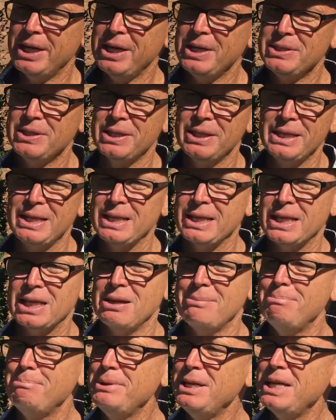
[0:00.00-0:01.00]
hedge.
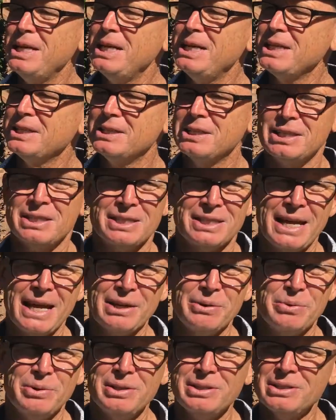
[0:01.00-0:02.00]
Camellia
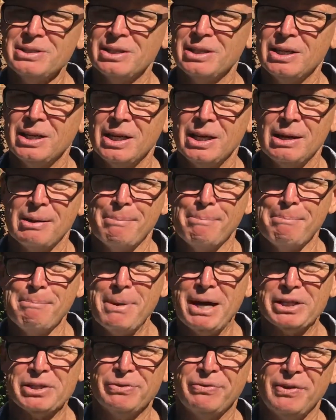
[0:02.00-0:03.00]
sasanquas,
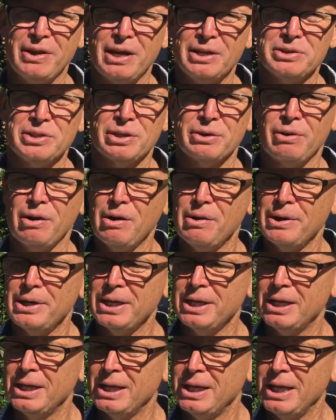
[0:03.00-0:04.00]
much faster
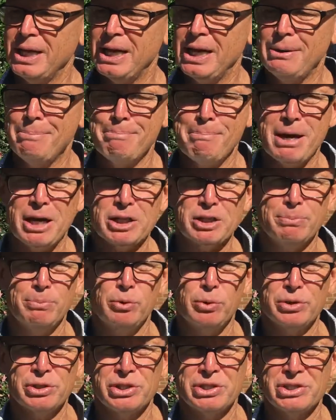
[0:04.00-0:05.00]
growing and much
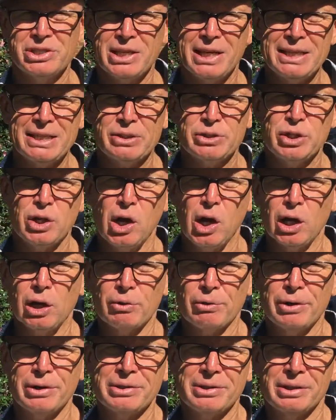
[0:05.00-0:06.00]
more sun
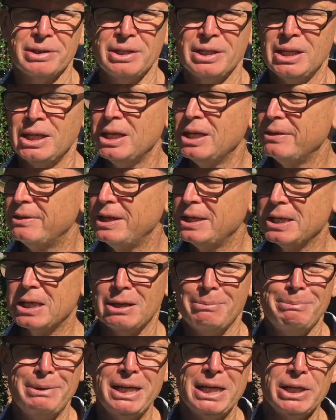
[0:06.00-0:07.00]
tolerant than
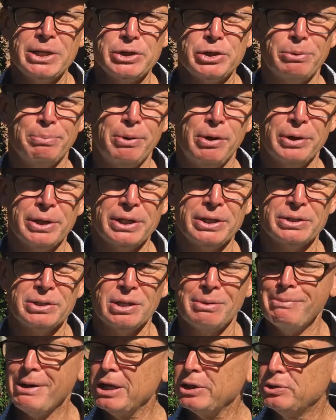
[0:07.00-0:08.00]
Camellia japonica, so
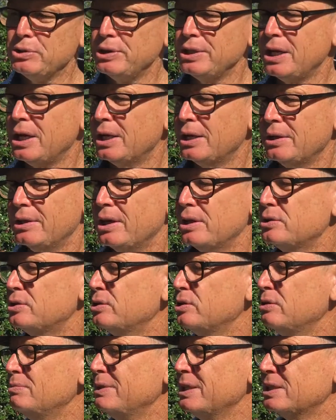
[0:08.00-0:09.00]
make sure you don't get those
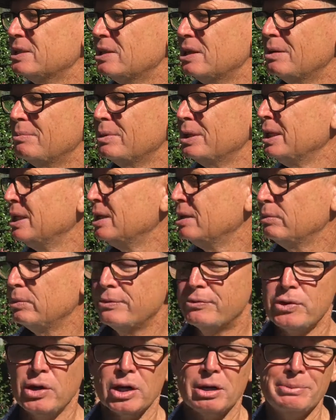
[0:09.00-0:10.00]
two mixed up.
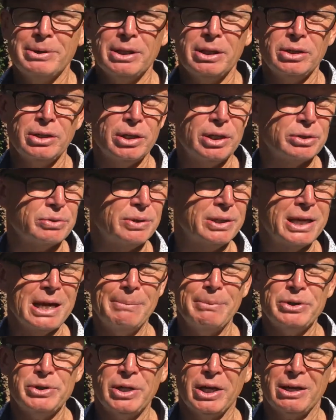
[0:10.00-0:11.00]
We've got them in the nursery.
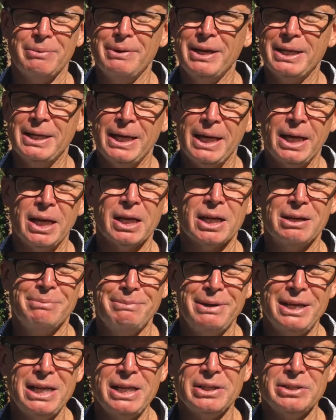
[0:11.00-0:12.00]
Come and check them out now.
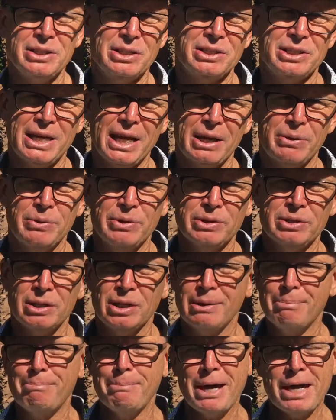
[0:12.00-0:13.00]
Camellia sasanquas
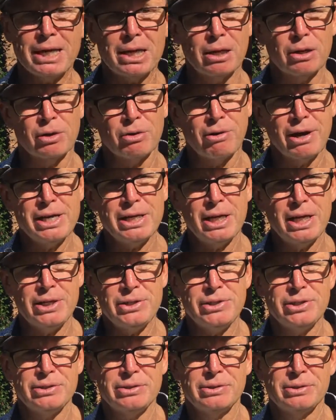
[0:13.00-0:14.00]
make great
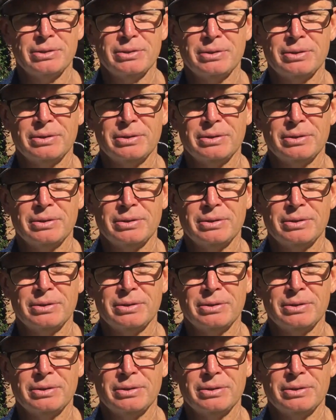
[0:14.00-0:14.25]
hedges.